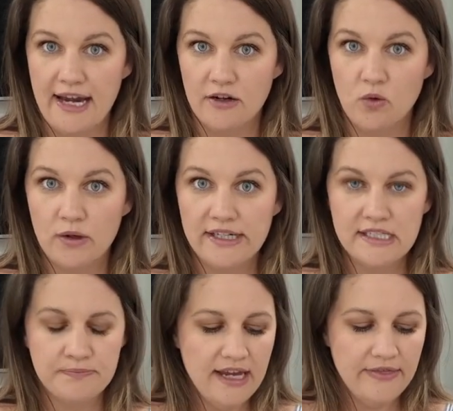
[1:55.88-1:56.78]

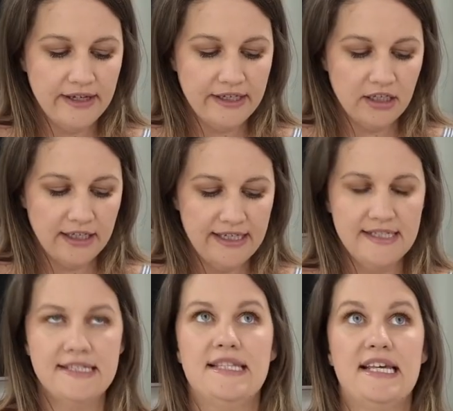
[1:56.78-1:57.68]
categories, and there
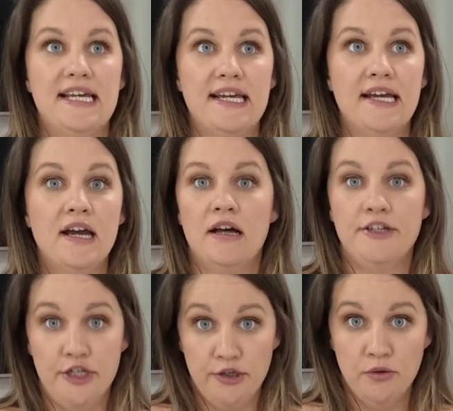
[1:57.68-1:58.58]
is the
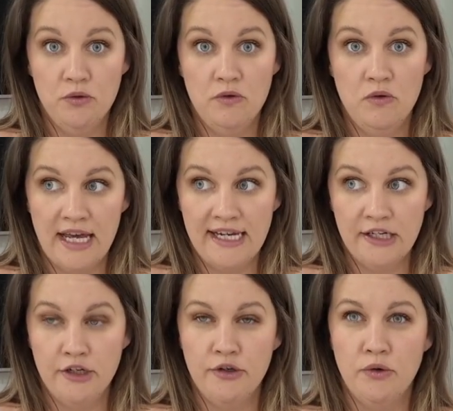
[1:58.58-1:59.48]
new, like
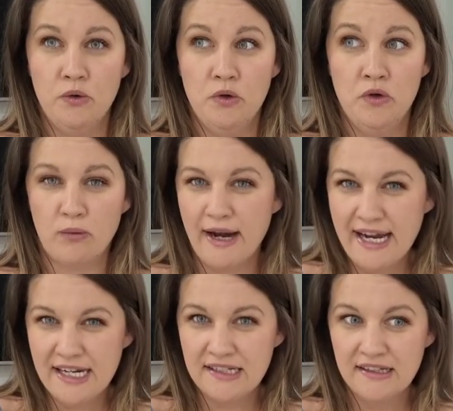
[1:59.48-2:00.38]
new,
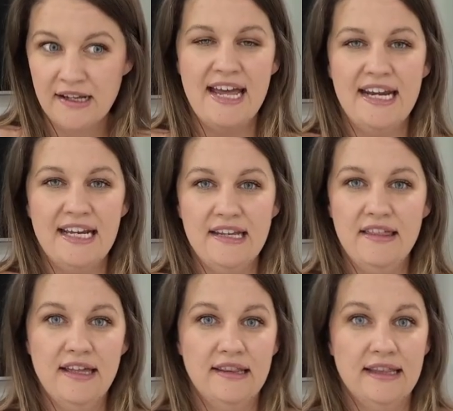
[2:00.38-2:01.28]
great, and anything